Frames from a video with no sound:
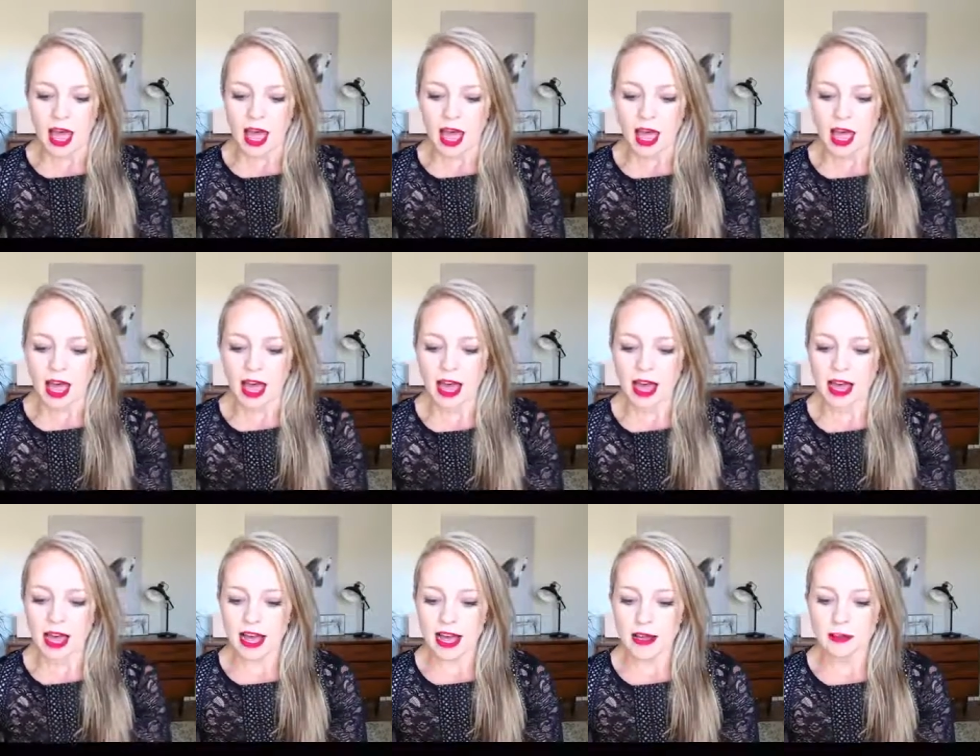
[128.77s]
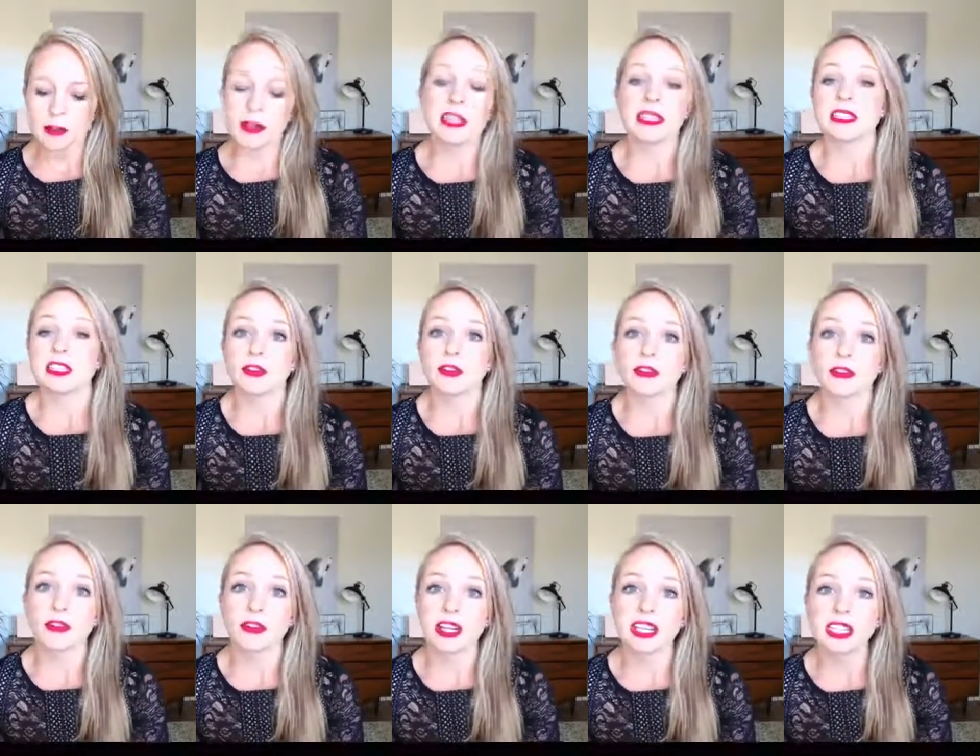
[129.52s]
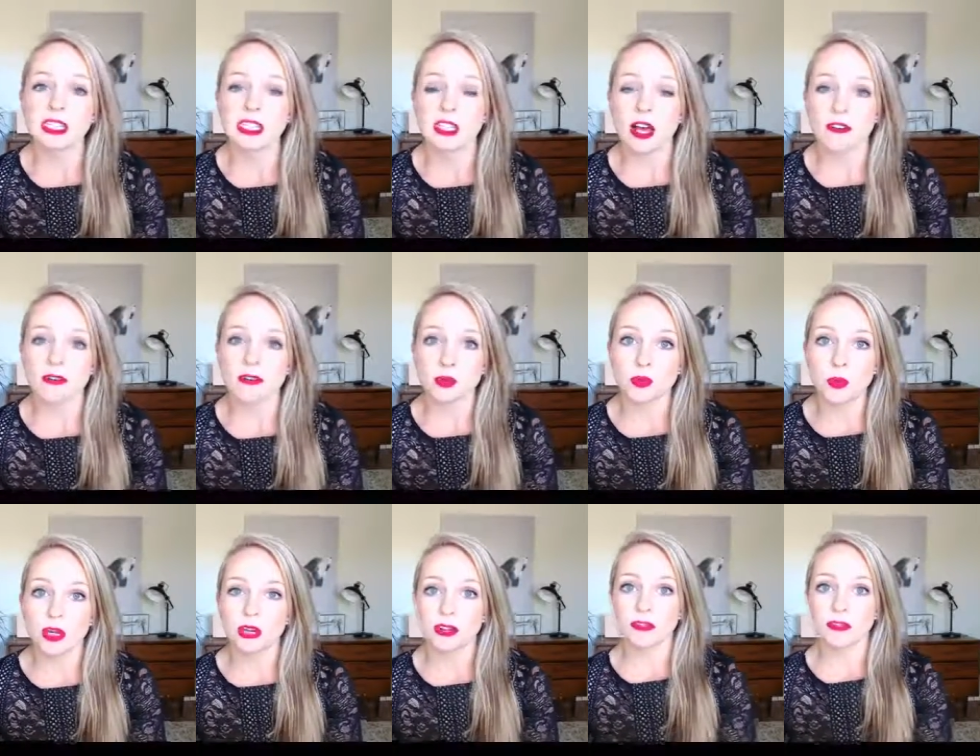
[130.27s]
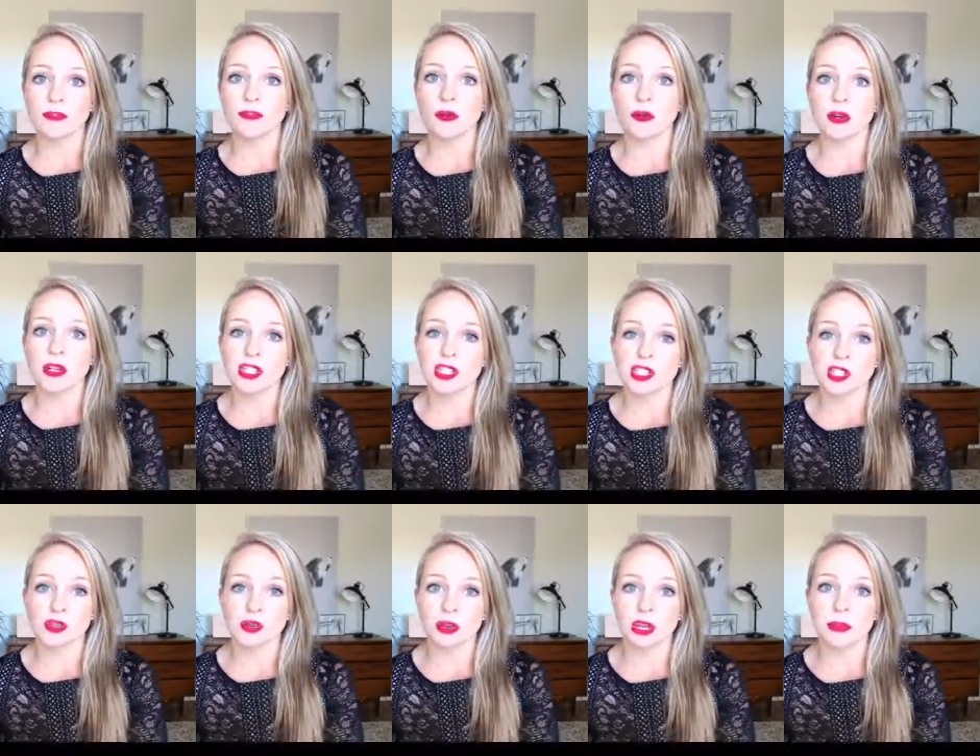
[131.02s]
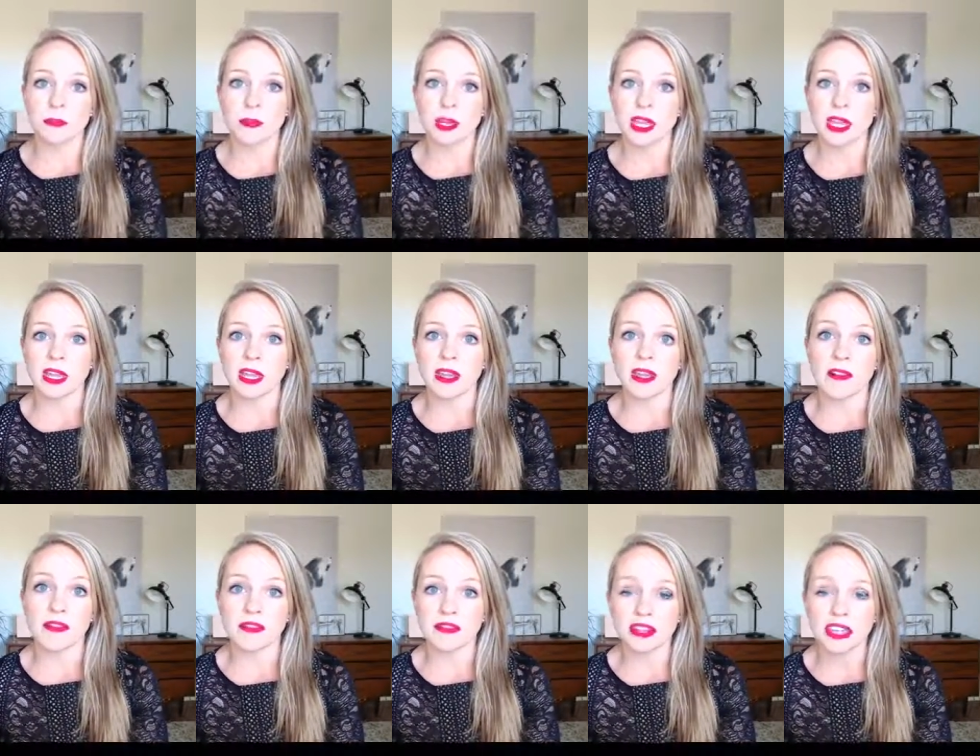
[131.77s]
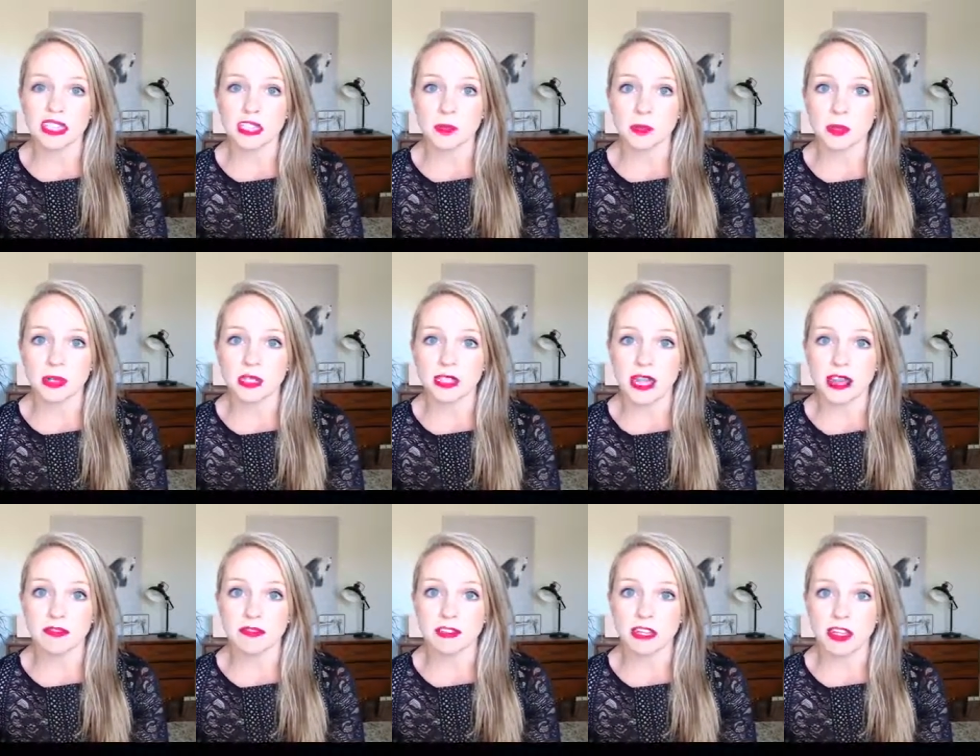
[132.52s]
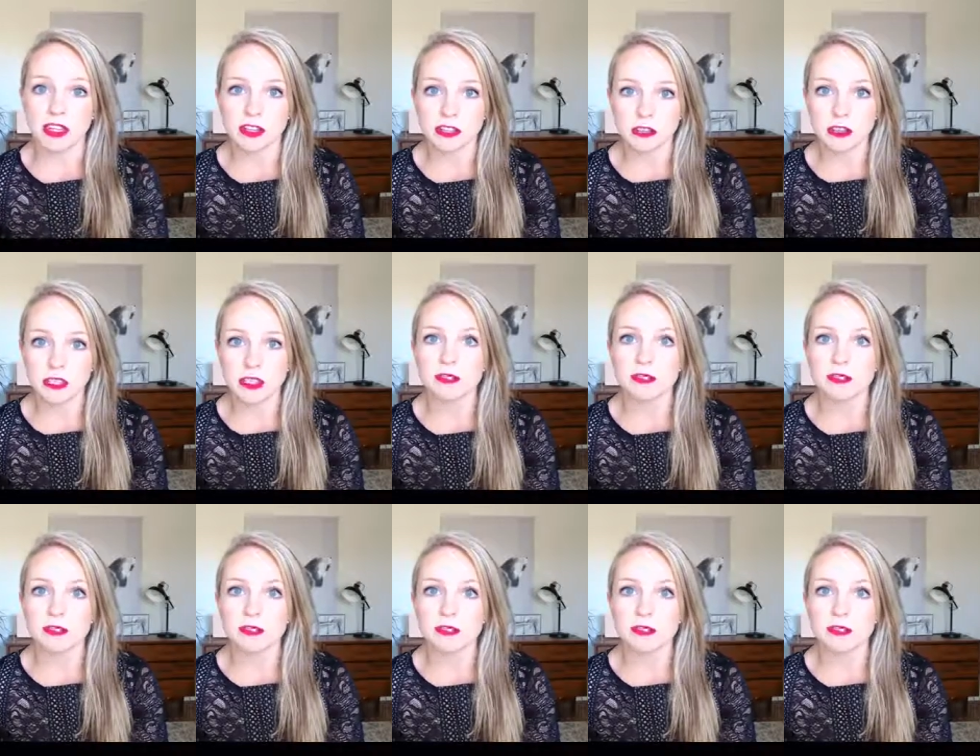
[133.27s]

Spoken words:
It's a free software for streaming Facebook Live videos.